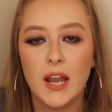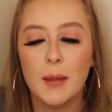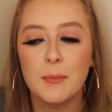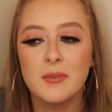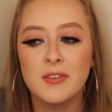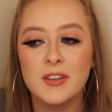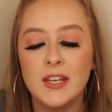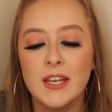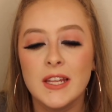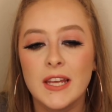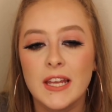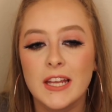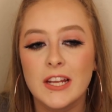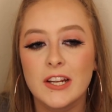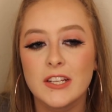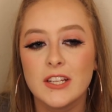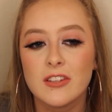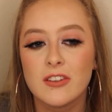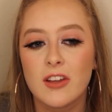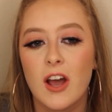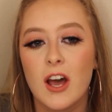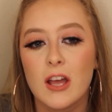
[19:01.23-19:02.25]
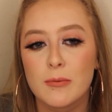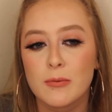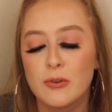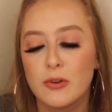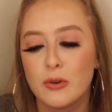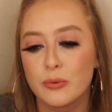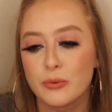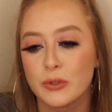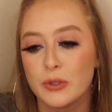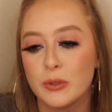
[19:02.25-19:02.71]
I'm sitting here in this
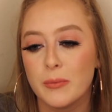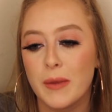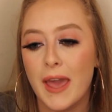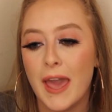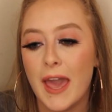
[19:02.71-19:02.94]
hospital room